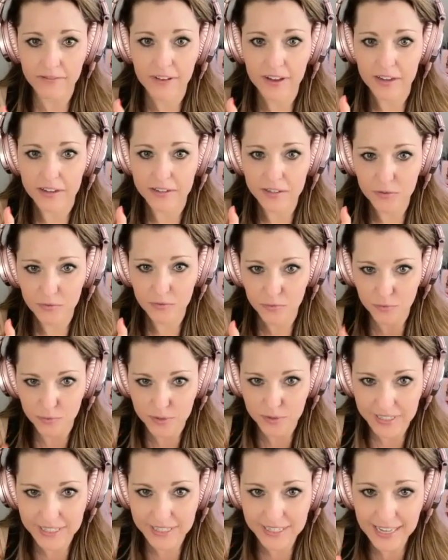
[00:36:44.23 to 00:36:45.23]
felt mm-hmm.
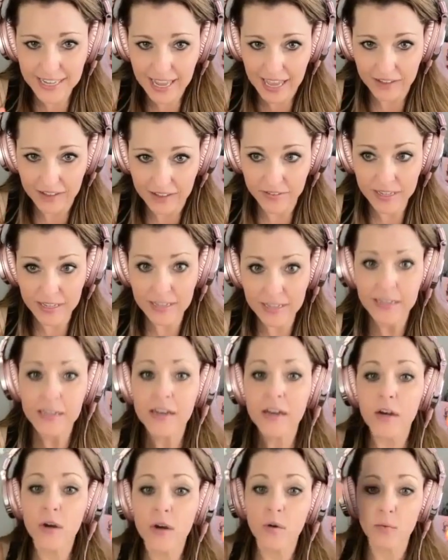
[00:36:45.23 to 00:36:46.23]
really heavy
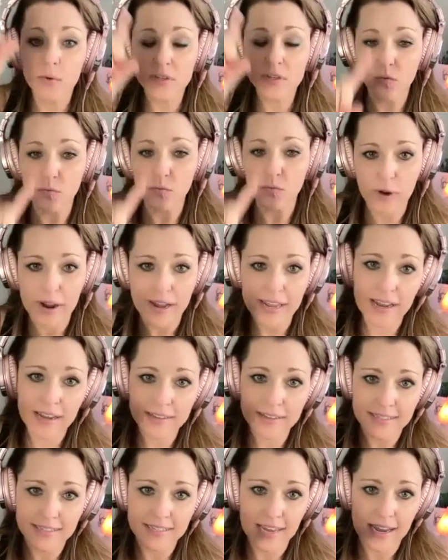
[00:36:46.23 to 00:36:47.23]
was right
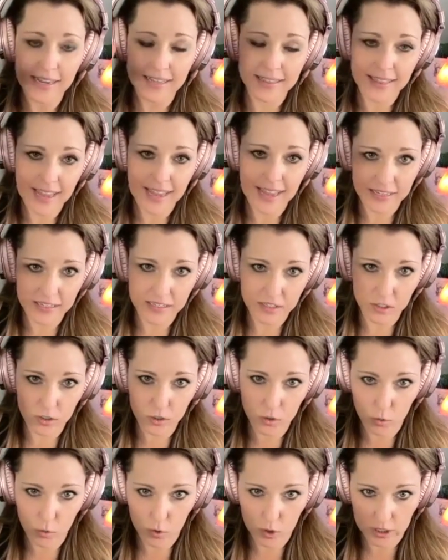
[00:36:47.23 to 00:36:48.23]
outside that
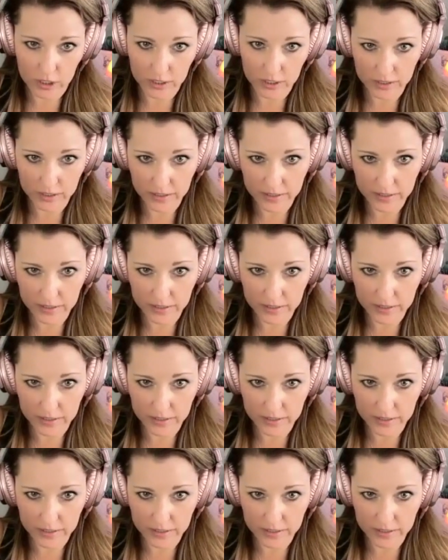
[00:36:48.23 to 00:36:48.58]
door.